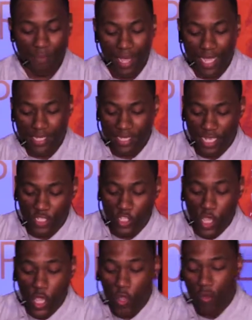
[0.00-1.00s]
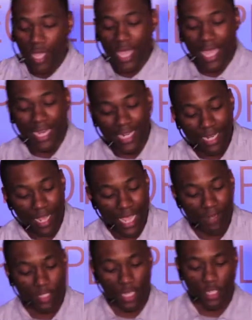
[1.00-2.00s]
Nehemiah says, go and
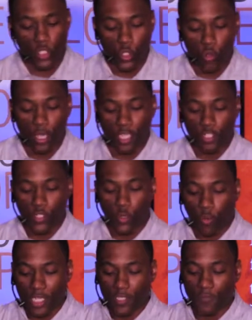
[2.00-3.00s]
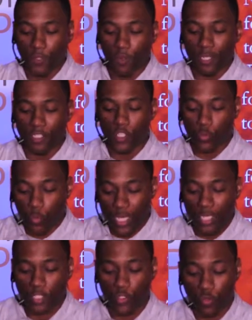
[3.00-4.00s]
enjoy choice food and
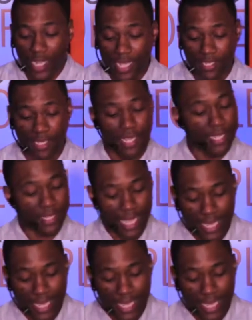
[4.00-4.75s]
sweet drinks.